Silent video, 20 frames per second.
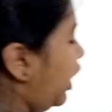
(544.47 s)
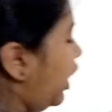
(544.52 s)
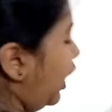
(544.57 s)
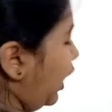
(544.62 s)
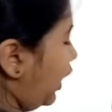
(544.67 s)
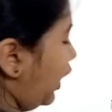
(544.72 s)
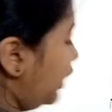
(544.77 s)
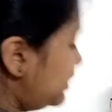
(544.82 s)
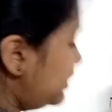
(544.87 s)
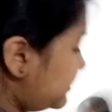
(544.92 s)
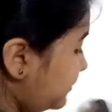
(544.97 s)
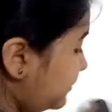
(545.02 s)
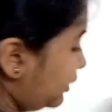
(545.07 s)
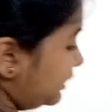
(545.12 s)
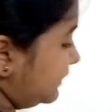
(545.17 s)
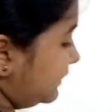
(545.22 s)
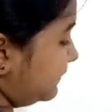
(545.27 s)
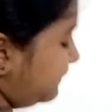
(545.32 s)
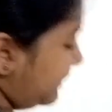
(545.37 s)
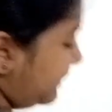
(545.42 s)

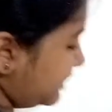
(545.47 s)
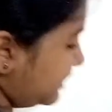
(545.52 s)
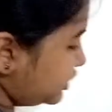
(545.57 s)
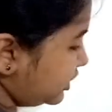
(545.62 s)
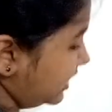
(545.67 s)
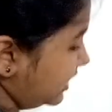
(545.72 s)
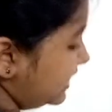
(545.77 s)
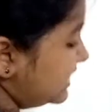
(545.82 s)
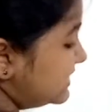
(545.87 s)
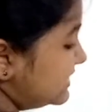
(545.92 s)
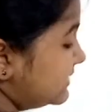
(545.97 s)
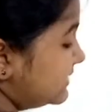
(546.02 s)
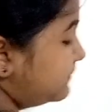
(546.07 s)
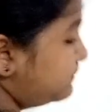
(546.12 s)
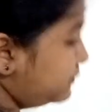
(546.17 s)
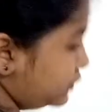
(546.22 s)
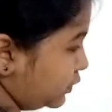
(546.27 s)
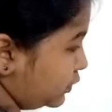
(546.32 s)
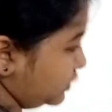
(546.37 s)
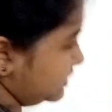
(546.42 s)
Osmotic pressure is a
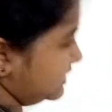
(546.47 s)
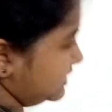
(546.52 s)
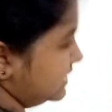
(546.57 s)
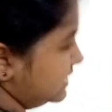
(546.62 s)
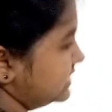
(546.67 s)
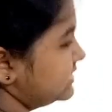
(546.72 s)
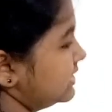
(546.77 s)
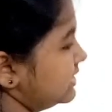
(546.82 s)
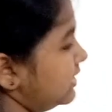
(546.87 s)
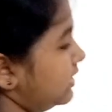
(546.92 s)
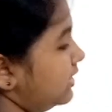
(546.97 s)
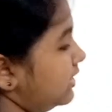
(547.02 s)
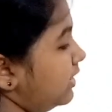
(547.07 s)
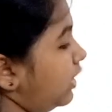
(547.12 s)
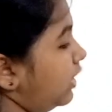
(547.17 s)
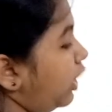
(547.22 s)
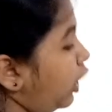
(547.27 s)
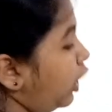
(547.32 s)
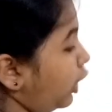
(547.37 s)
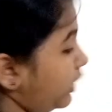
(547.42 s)
process,
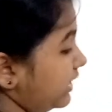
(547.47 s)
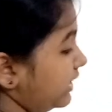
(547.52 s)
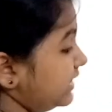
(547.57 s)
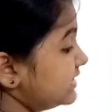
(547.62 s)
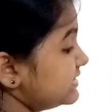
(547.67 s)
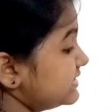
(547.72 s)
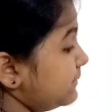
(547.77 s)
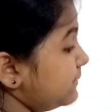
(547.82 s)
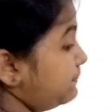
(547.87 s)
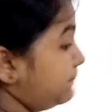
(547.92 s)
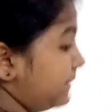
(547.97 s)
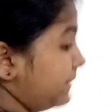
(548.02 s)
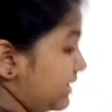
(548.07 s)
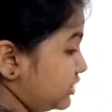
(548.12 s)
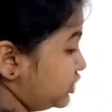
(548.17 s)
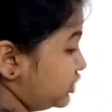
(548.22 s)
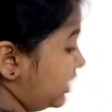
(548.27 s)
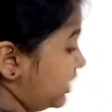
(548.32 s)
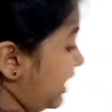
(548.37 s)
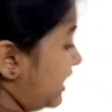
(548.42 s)
or it is a
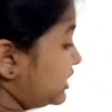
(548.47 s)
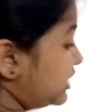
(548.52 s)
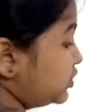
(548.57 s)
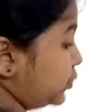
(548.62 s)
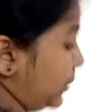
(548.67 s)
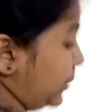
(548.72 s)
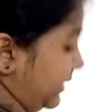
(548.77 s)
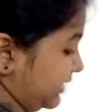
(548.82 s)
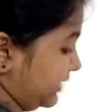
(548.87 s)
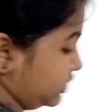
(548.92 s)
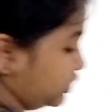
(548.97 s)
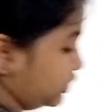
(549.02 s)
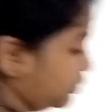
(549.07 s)
pressure at which